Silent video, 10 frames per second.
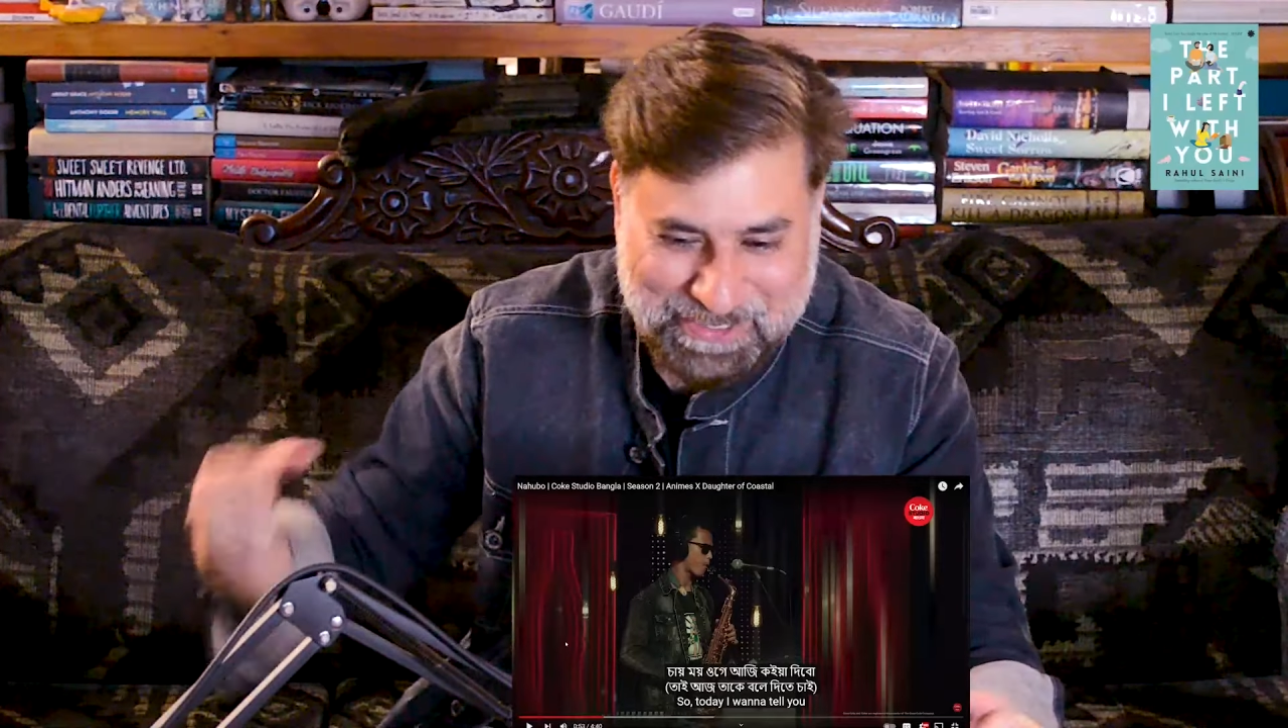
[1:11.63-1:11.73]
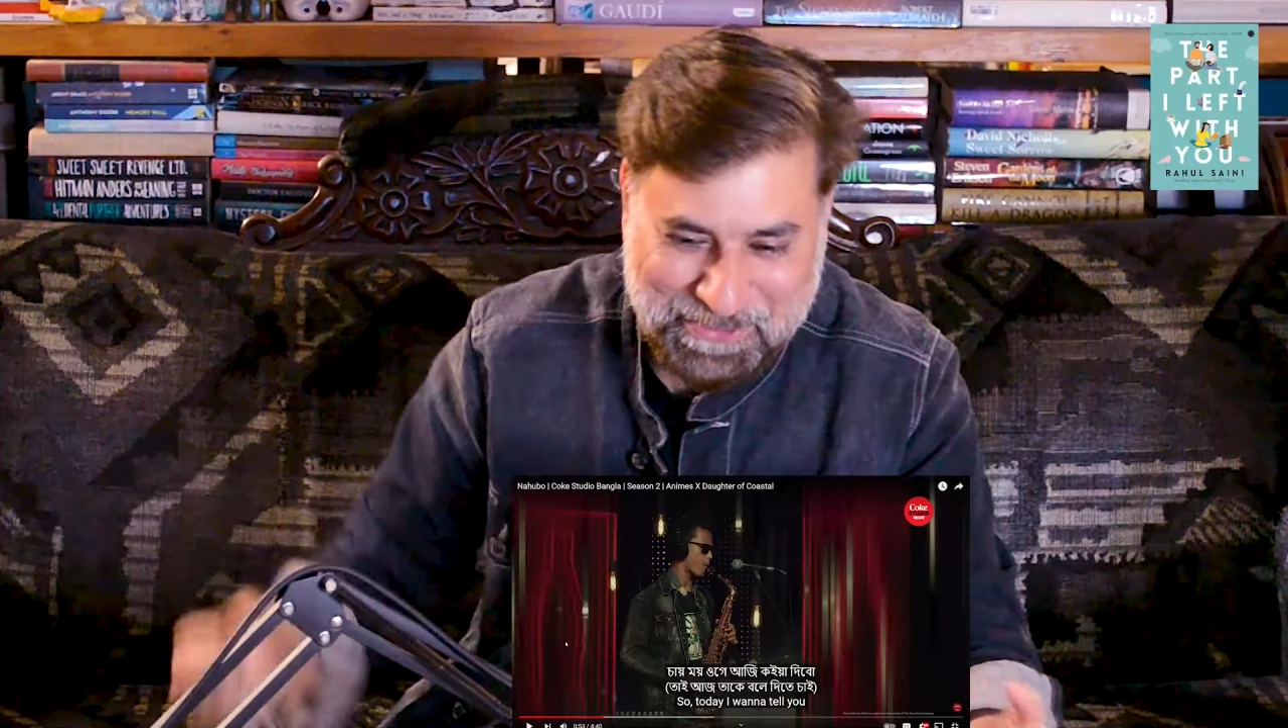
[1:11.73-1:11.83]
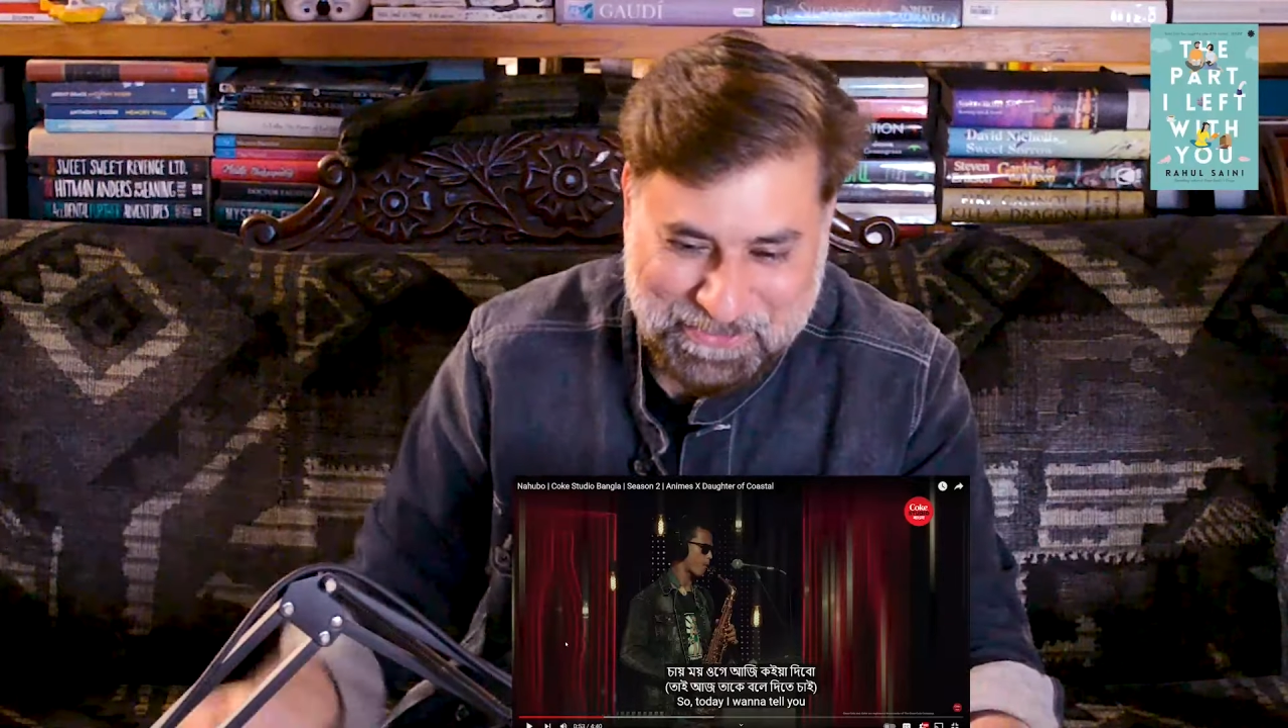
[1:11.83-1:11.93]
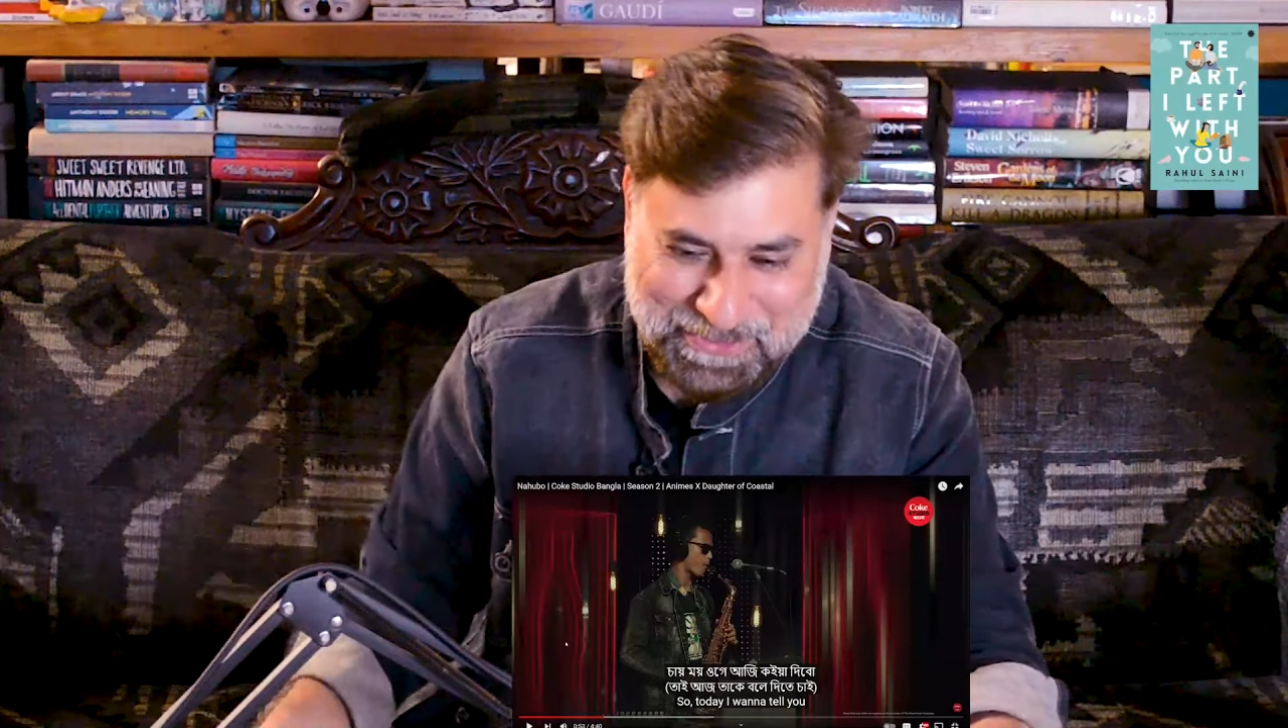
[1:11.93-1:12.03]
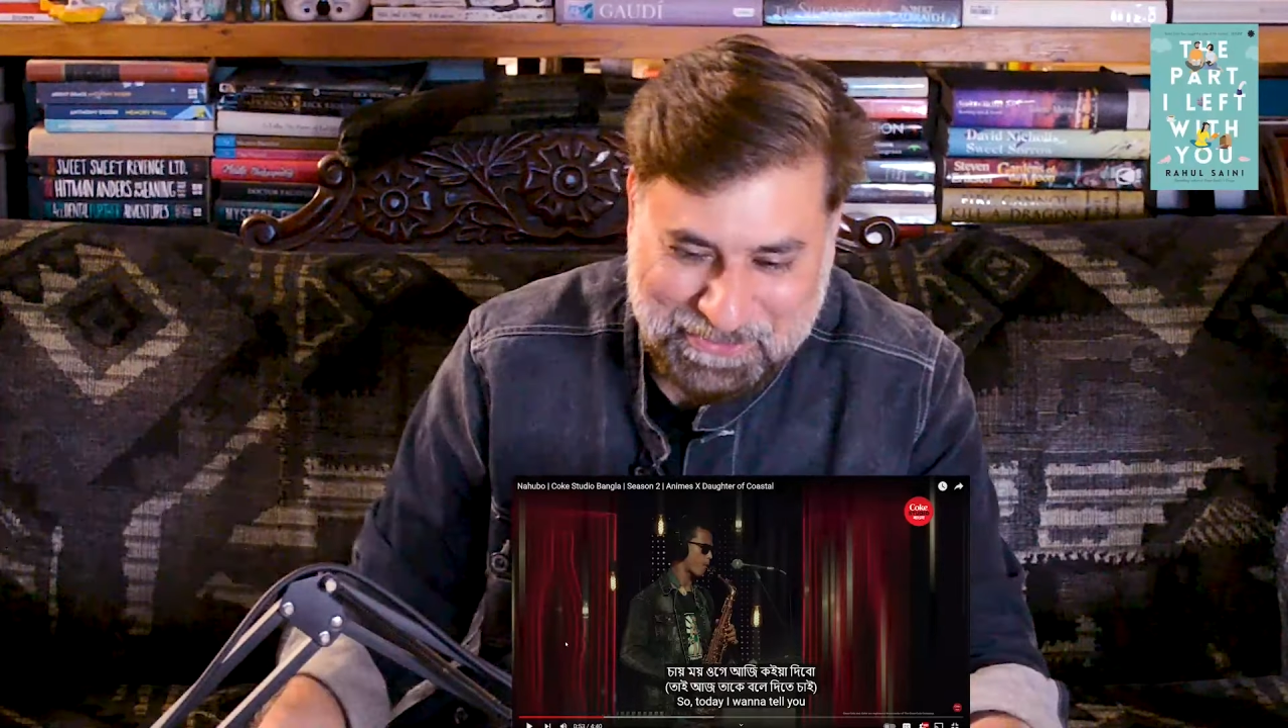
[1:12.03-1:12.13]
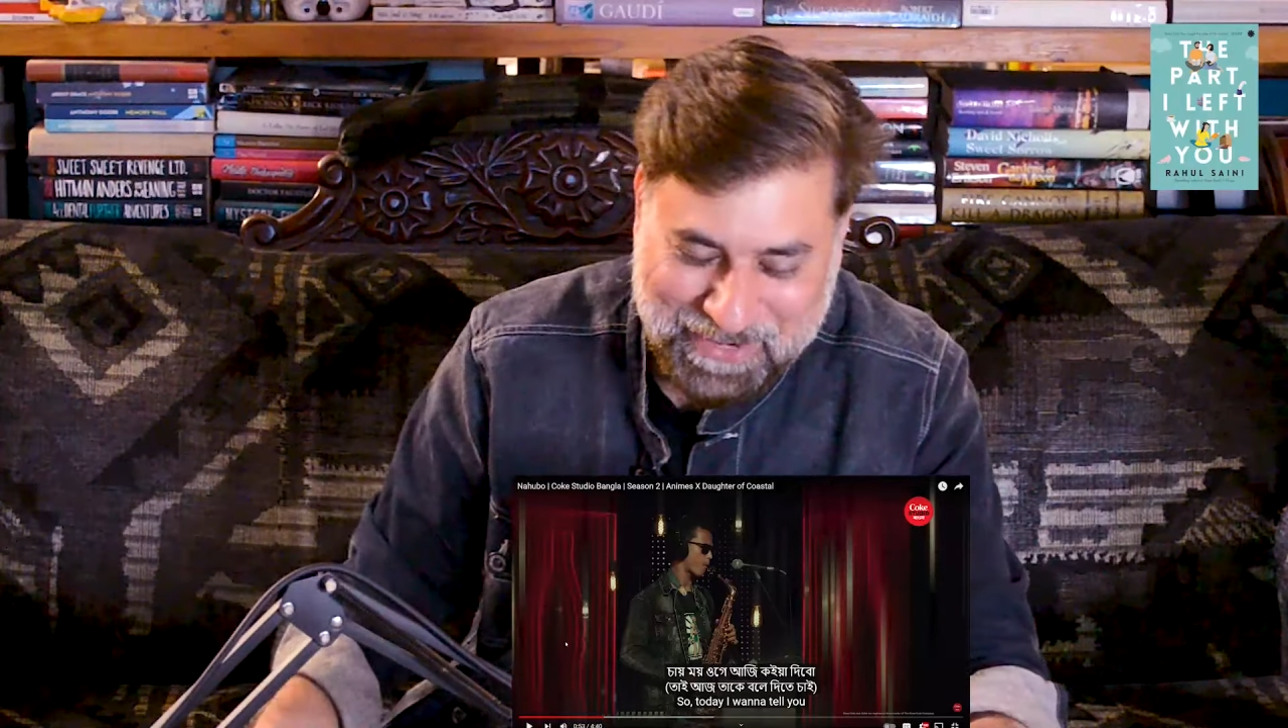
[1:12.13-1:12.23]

to